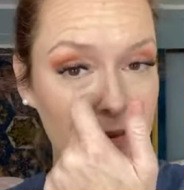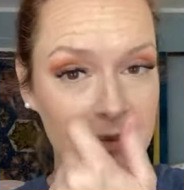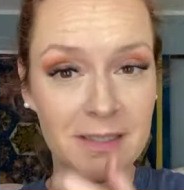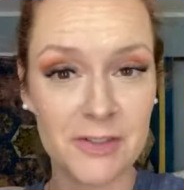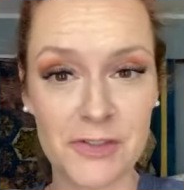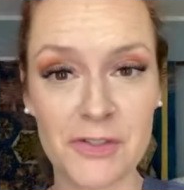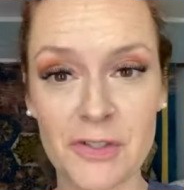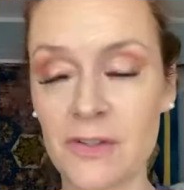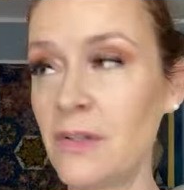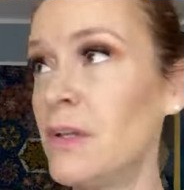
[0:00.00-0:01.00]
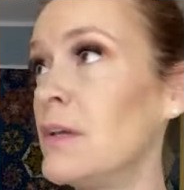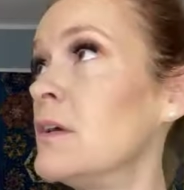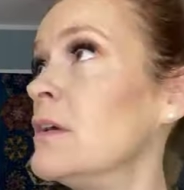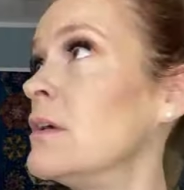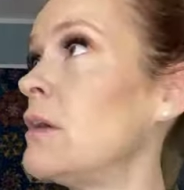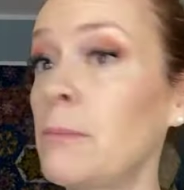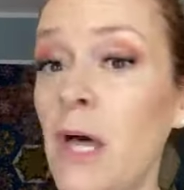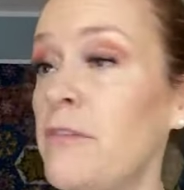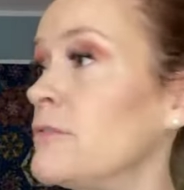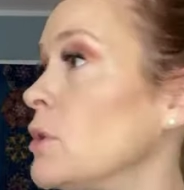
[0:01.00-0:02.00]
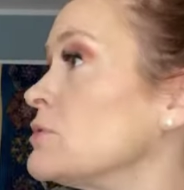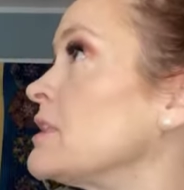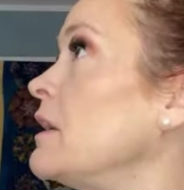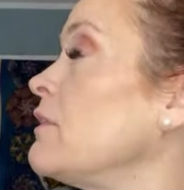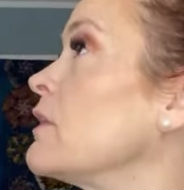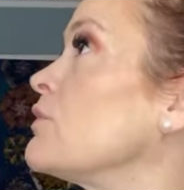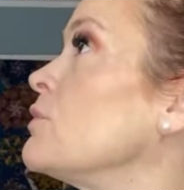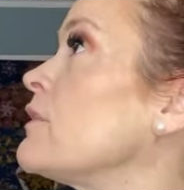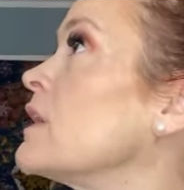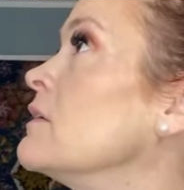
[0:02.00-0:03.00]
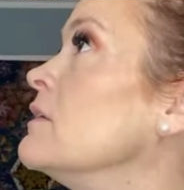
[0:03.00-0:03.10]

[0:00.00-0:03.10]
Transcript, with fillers: because I just took. I'm live. Don't say anything or do anything.